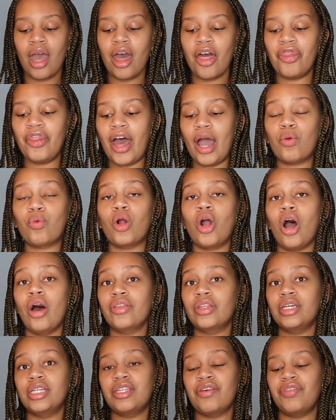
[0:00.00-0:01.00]
that were on
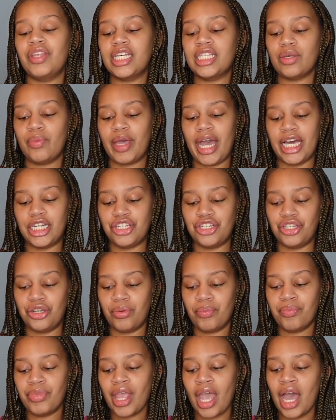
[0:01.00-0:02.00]
the list of things that we had to
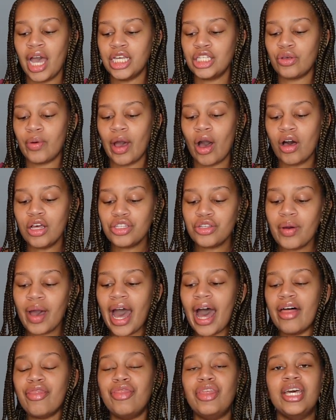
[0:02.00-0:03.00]
do. So I also
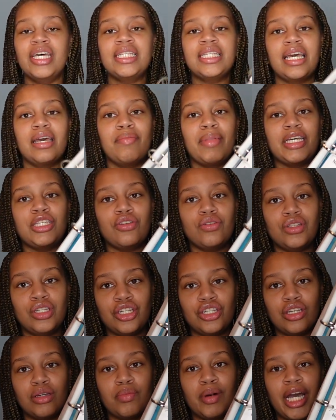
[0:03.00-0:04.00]
had this in my student
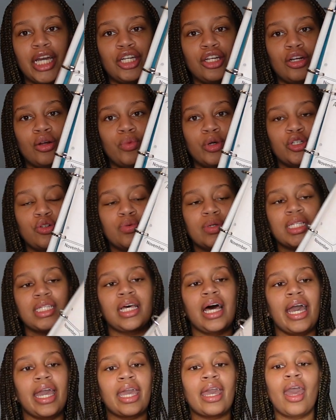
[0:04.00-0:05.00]
teaching binder, which was
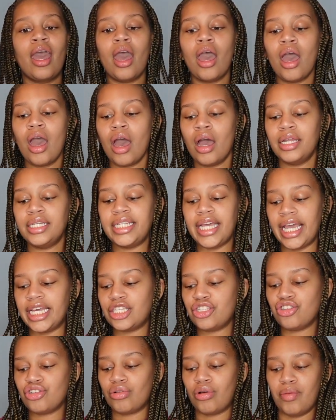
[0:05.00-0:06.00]
like
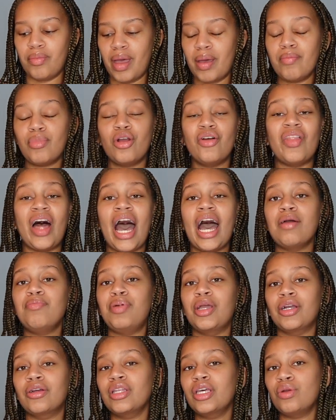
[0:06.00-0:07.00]
dates to remember that I
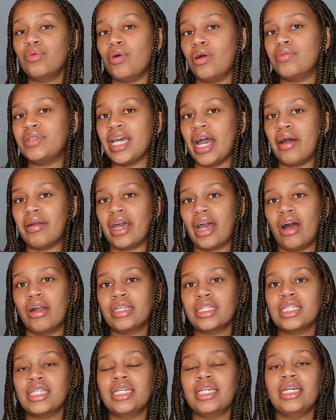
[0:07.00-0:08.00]
barely wrote down.
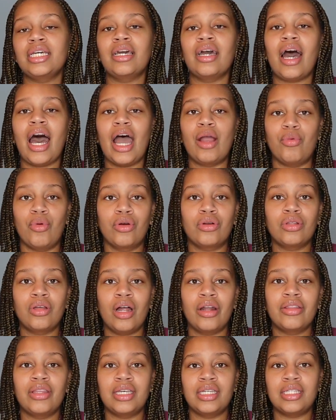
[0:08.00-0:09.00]
I wrote a
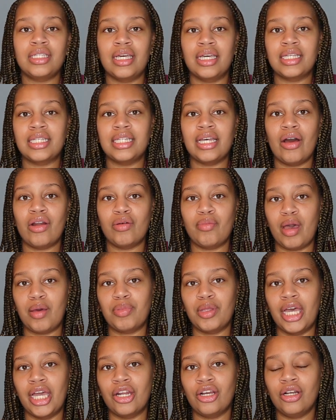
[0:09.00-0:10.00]
lot of these things down in my
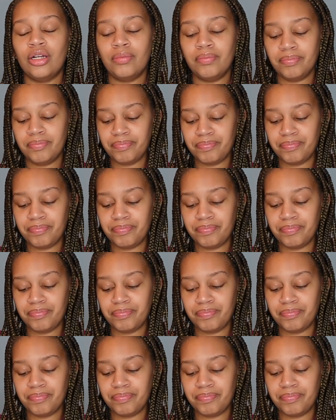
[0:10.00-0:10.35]
planner.